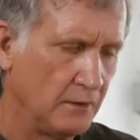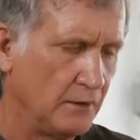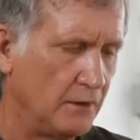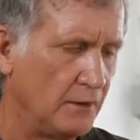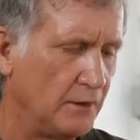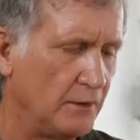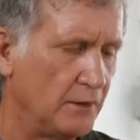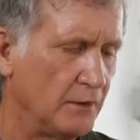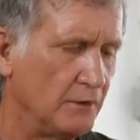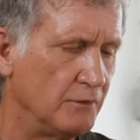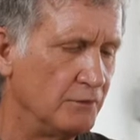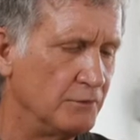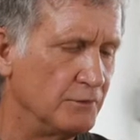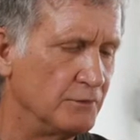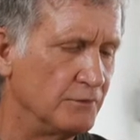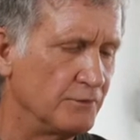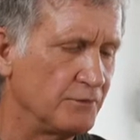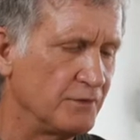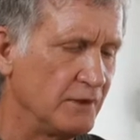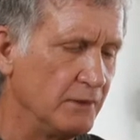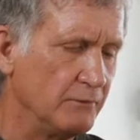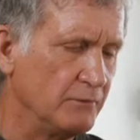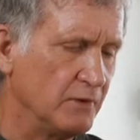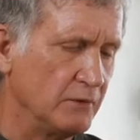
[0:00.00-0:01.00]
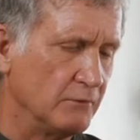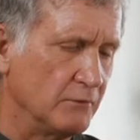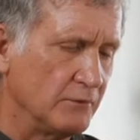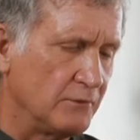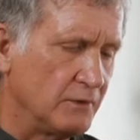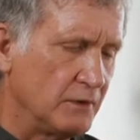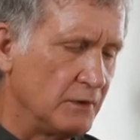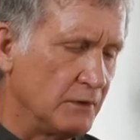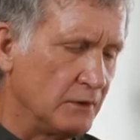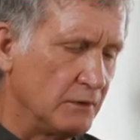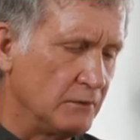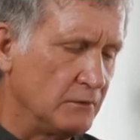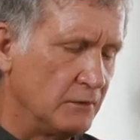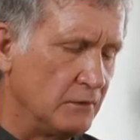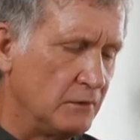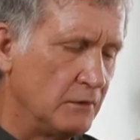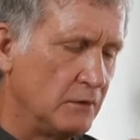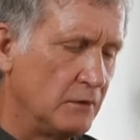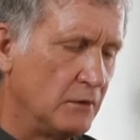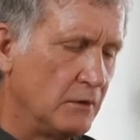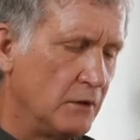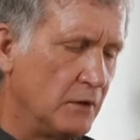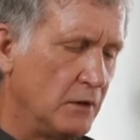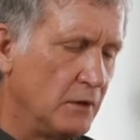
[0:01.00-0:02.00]
And do the same thing with that.
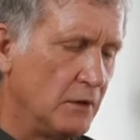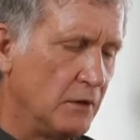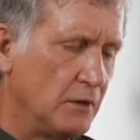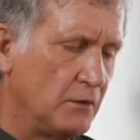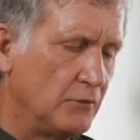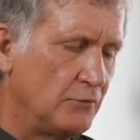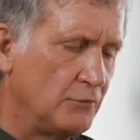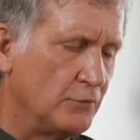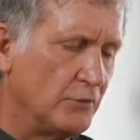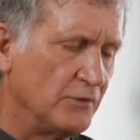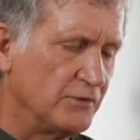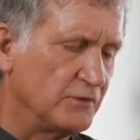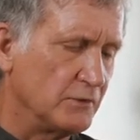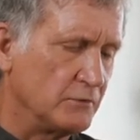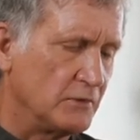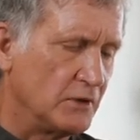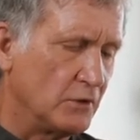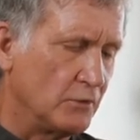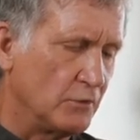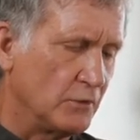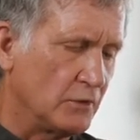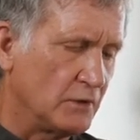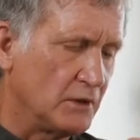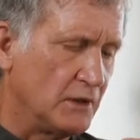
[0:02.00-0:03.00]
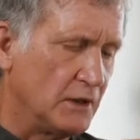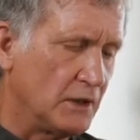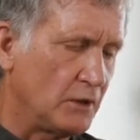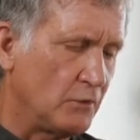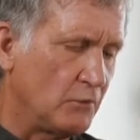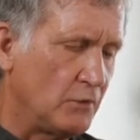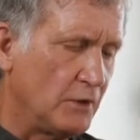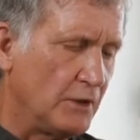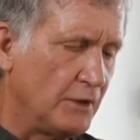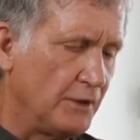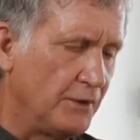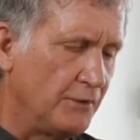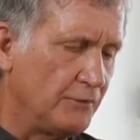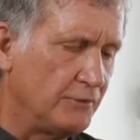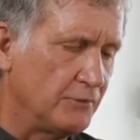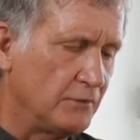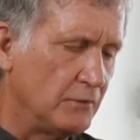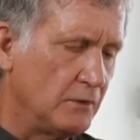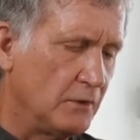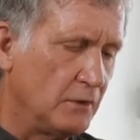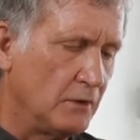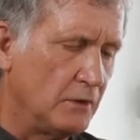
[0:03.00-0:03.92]
Twist them counterclockwise.